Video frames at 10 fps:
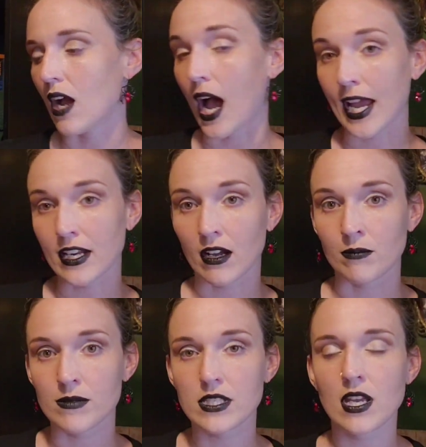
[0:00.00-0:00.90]

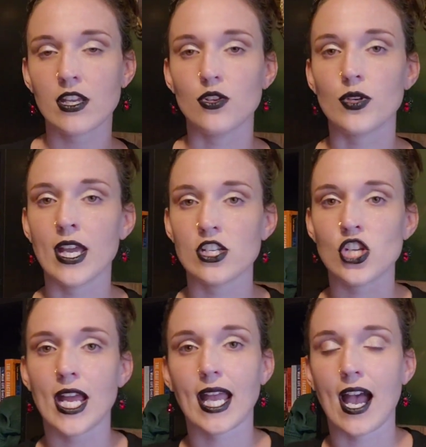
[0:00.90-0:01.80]
items, you can
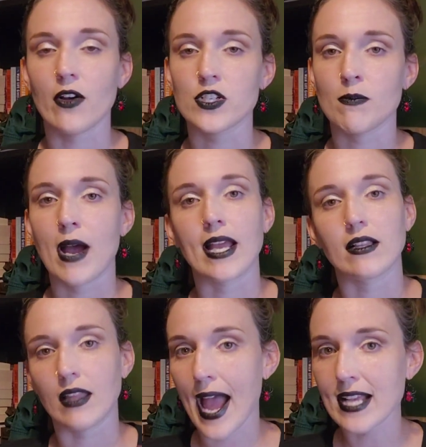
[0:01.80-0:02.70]
check out my
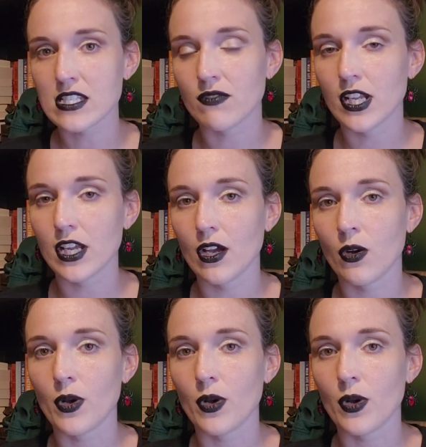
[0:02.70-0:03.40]
last video.